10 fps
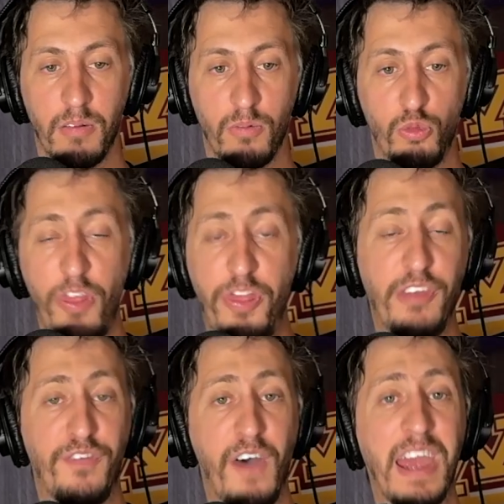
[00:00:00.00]
with the
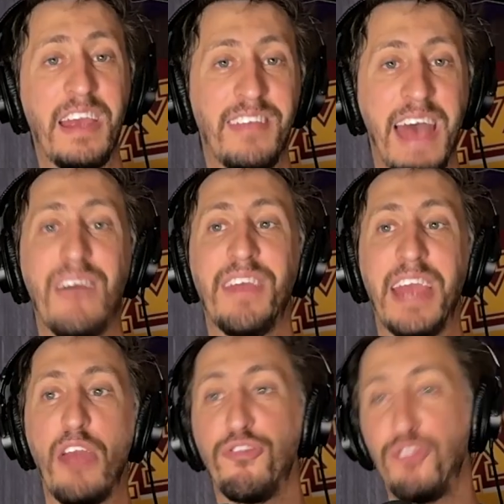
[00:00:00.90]
Vikings having
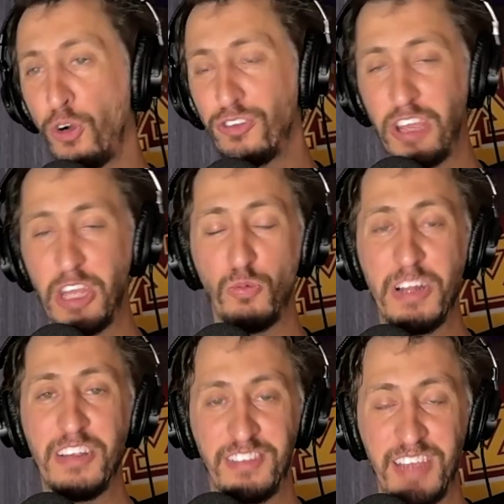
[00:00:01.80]
a
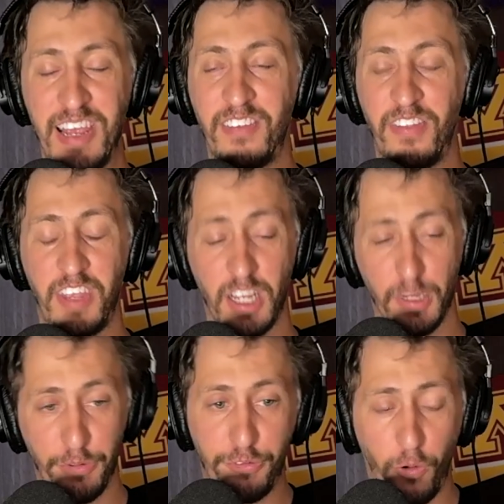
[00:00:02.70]
14-win season the year
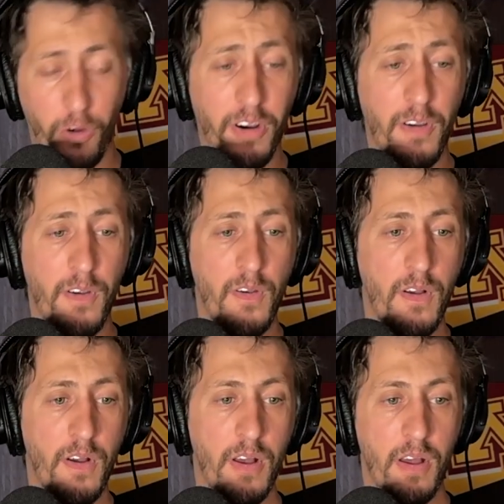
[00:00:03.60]
before,
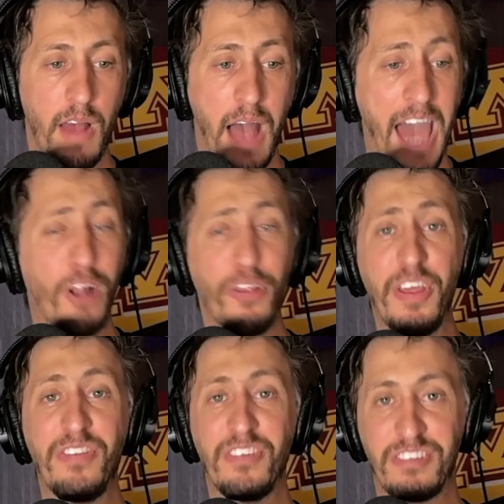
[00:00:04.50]
I don't
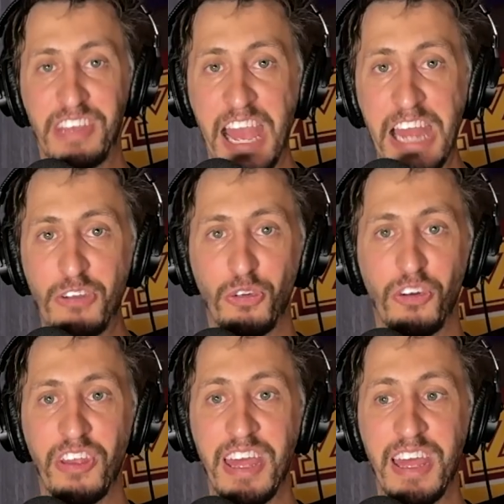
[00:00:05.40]
think the
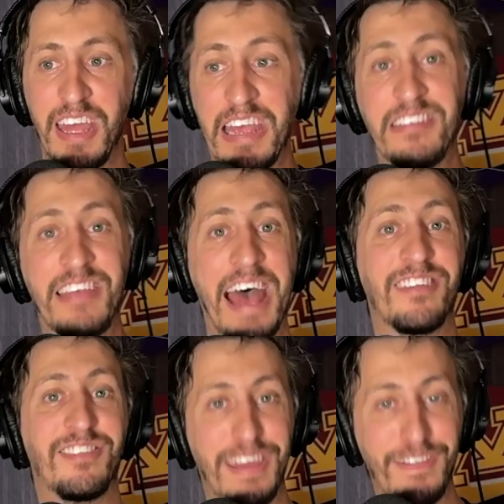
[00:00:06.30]
schedule is
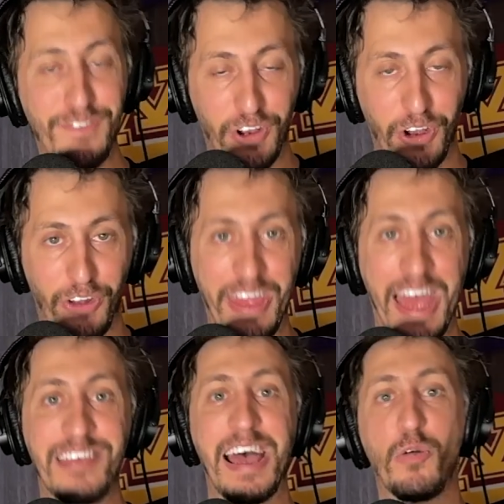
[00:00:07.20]
as difficult
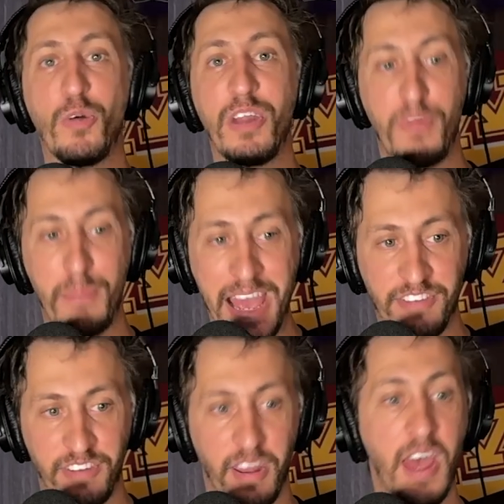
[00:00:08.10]
as I would have
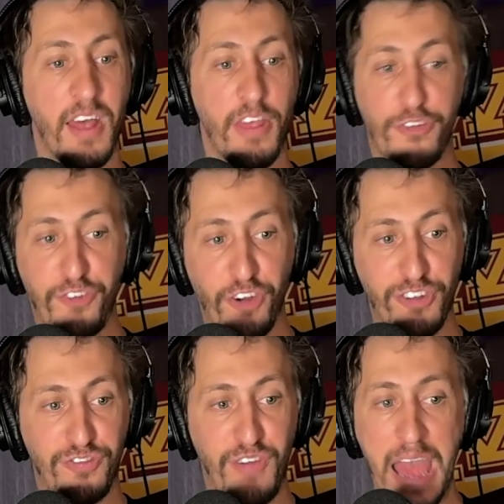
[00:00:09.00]
imagined. The
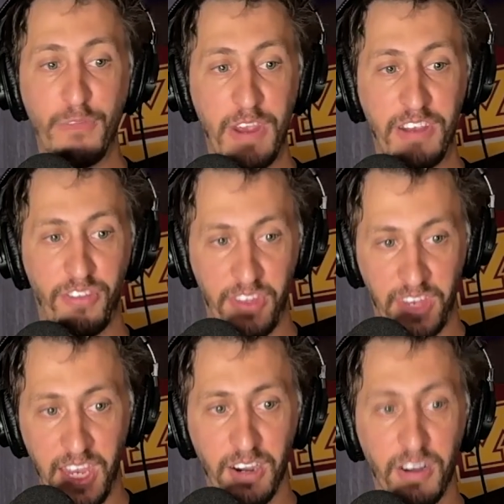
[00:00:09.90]
first 5 weeks of the
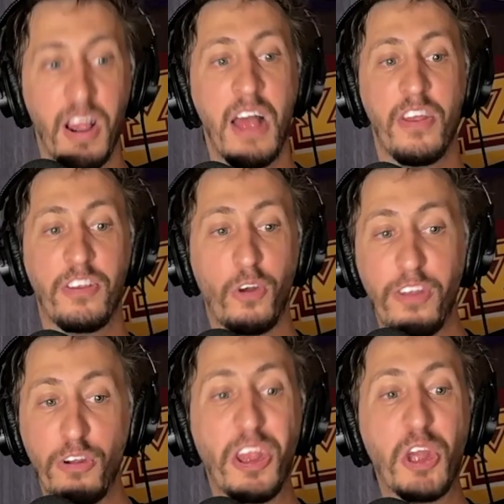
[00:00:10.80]
year, there's only
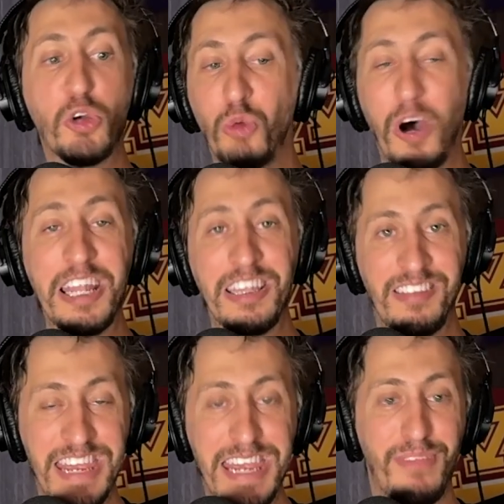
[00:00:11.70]
really one
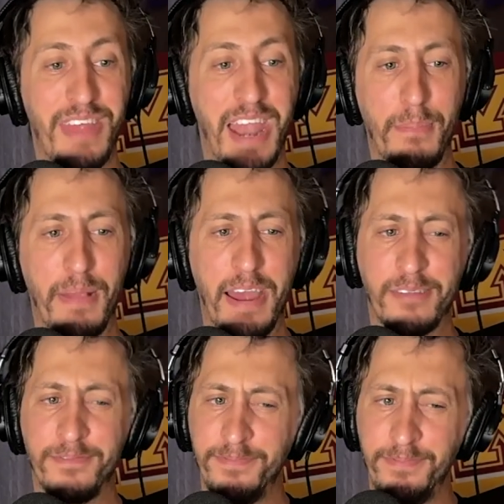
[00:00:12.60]
team that I'm like,
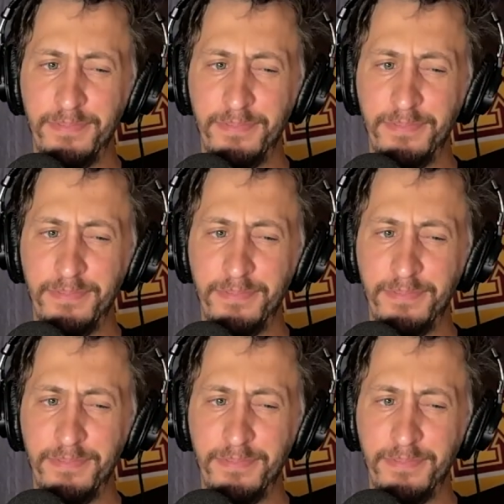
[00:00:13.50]
and